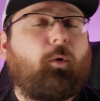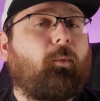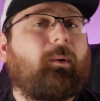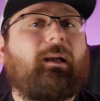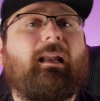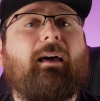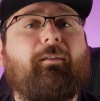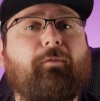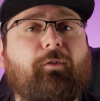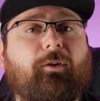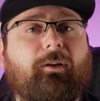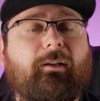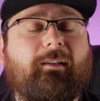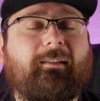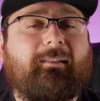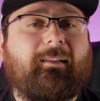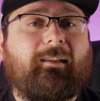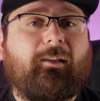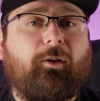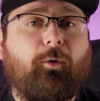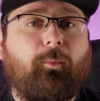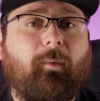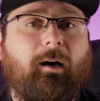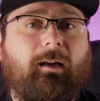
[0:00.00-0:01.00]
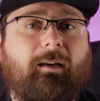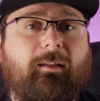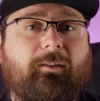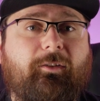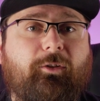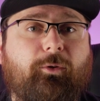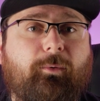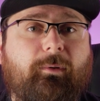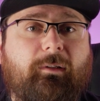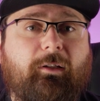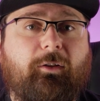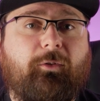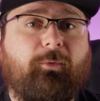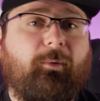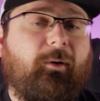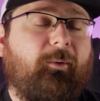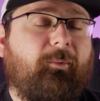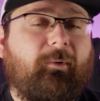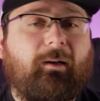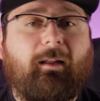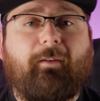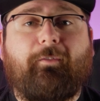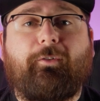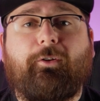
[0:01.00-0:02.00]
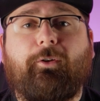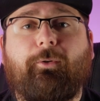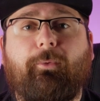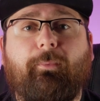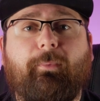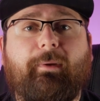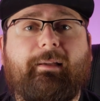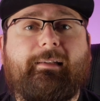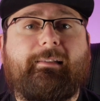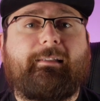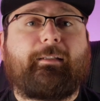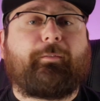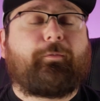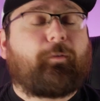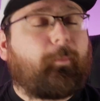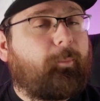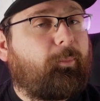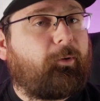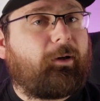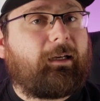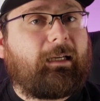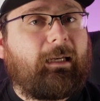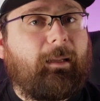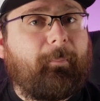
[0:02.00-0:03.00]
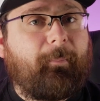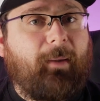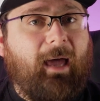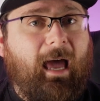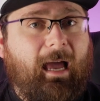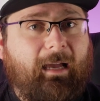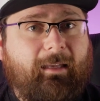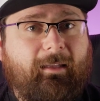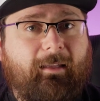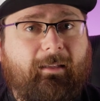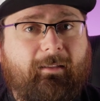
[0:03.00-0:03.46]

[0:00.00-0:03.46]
or whatever it is that you want to do with the tweet, whatever your reason for bringing it back